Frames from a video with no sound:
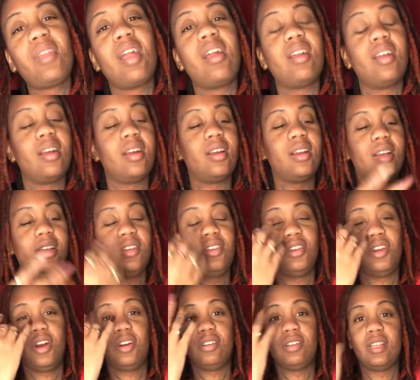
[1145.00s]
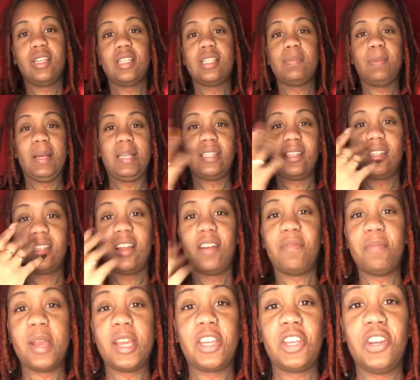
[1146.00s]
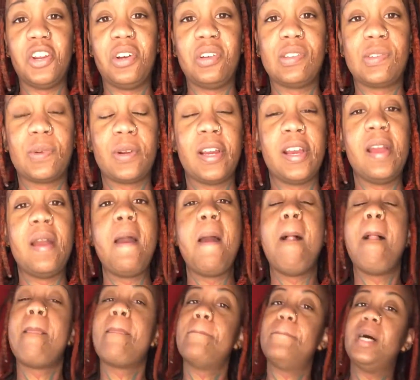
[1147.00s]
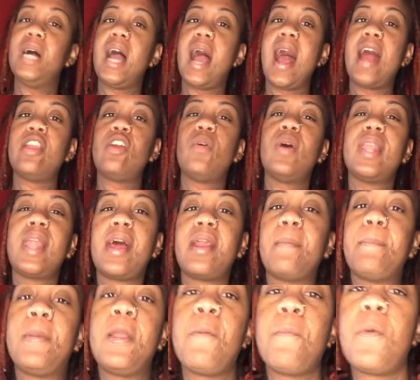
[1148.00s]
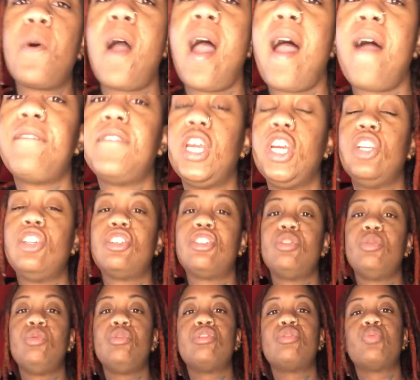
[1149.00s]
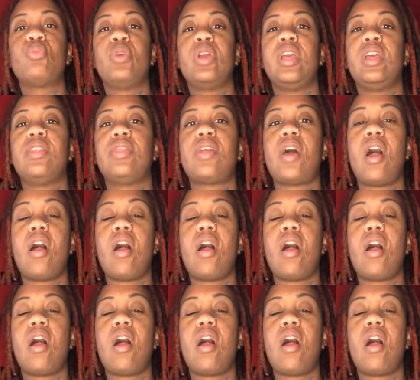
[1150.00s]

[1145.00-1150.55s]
you know, spicy stuff make your nose run. But I know a lot of people have issues with, oh,